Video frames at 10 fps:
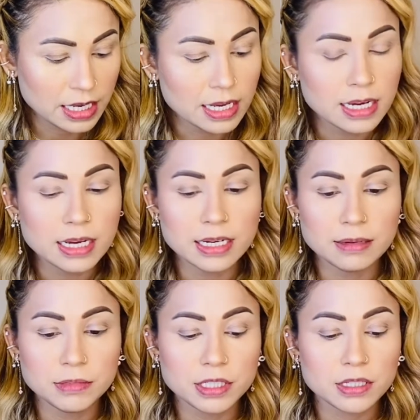and I'm
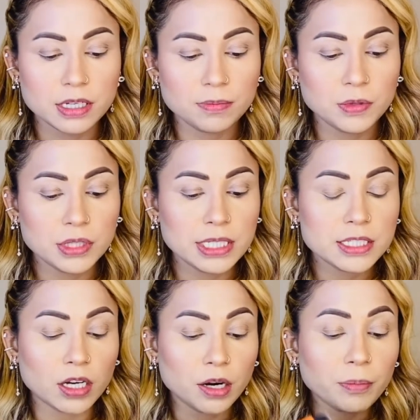just gonna put this
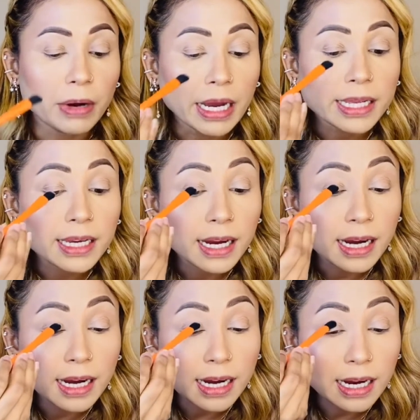on my
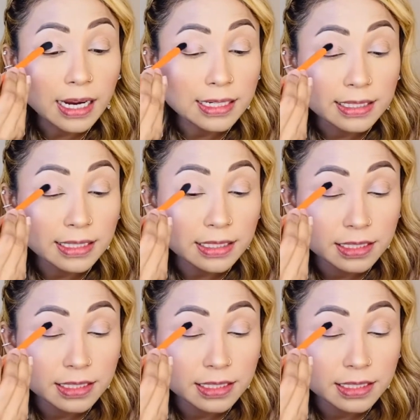eyelid.